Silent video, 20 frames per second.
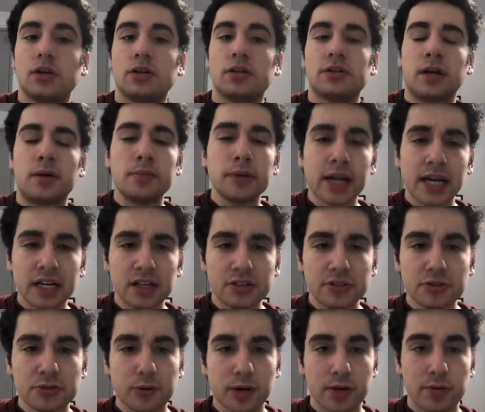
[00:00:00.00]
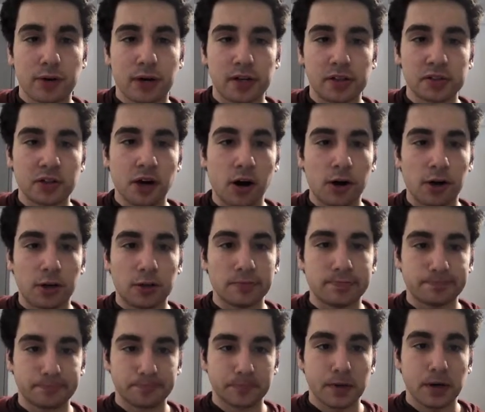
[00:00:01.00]
Number 821, Carl.
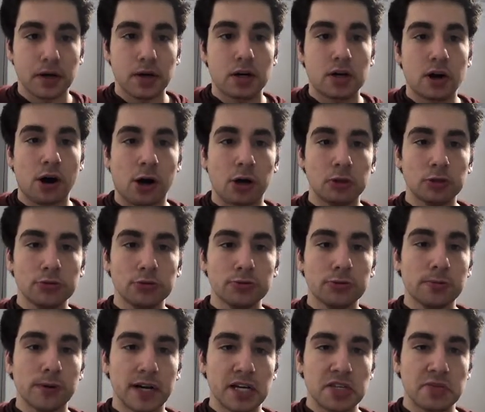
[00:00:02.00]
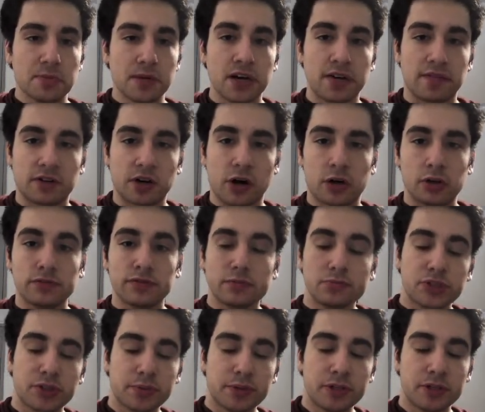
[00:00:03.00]
Carl reminds me of Carl from
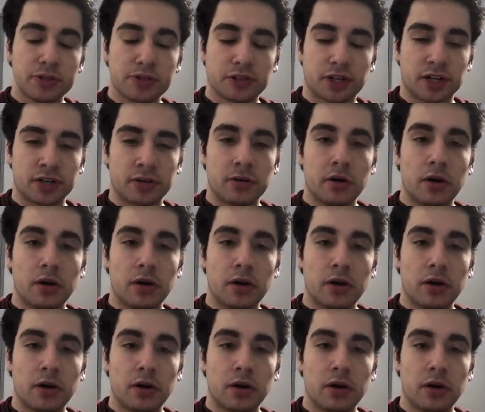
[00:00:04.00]
Jimmy Neutron.